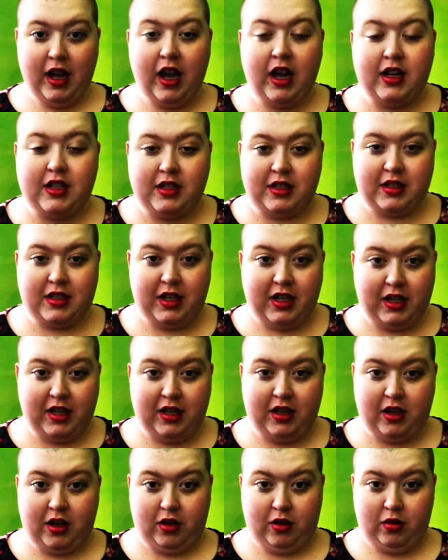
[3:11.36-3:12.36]
A
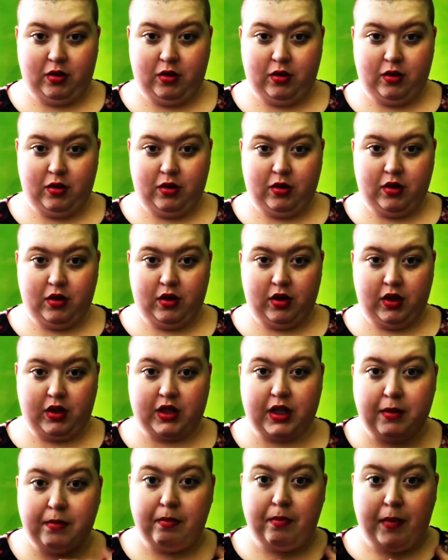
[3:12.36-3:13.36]
CEO looked
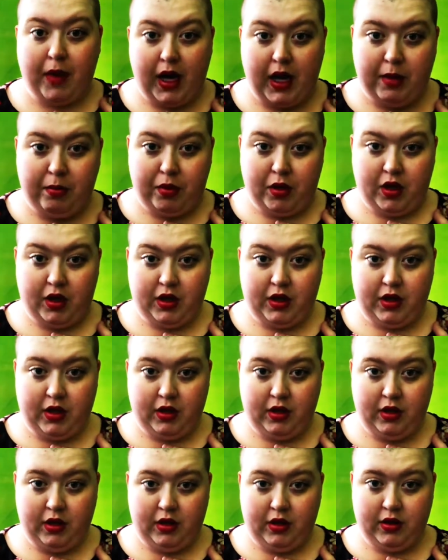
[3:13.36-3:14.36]
at my book
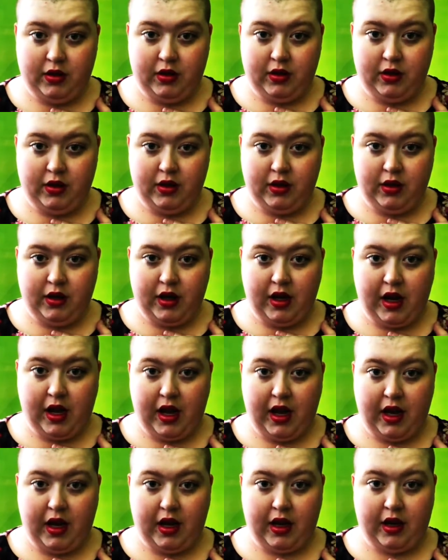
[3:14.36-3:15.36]

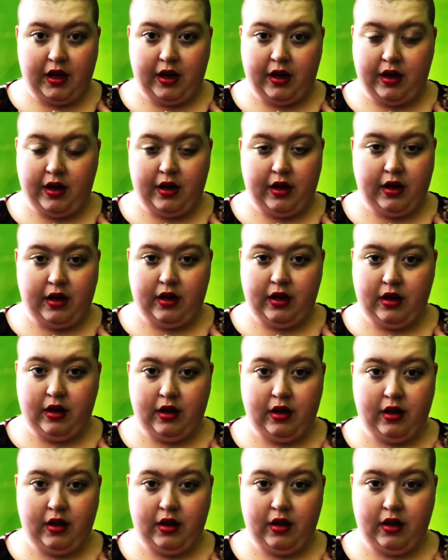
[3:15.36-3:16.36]
and
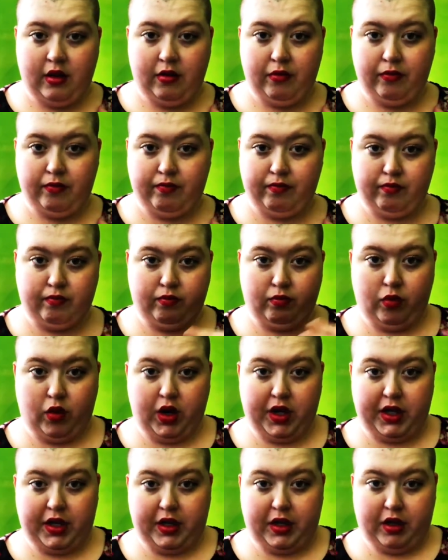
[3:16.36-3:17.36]

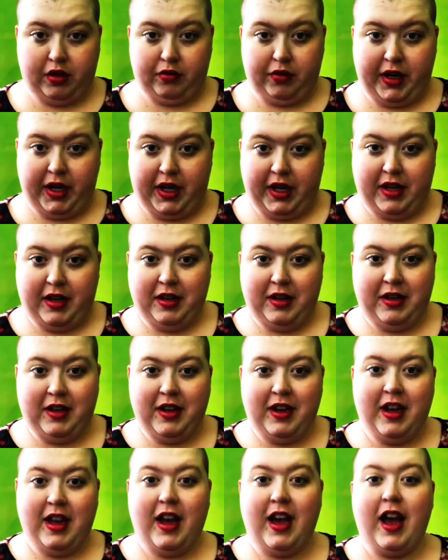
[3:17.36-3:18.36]
wanted to read it.
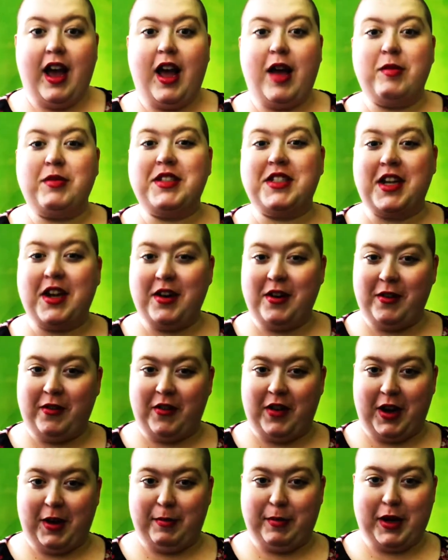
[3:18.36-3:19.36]
I was
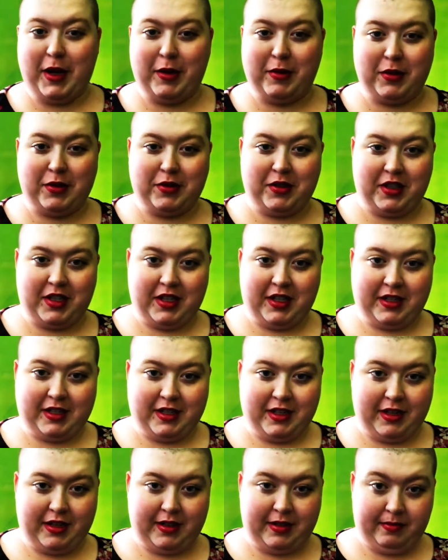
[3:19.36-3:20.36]
terrified, but I was really
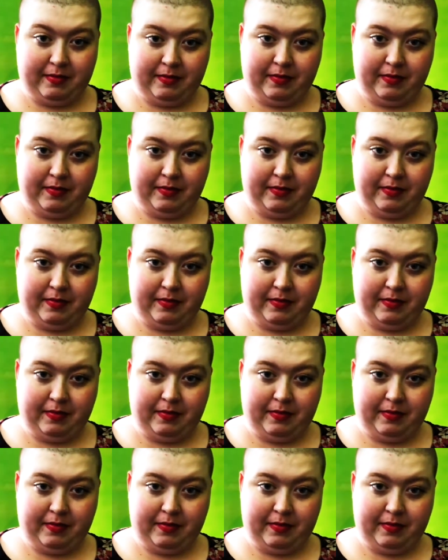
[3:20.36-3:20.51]
excited.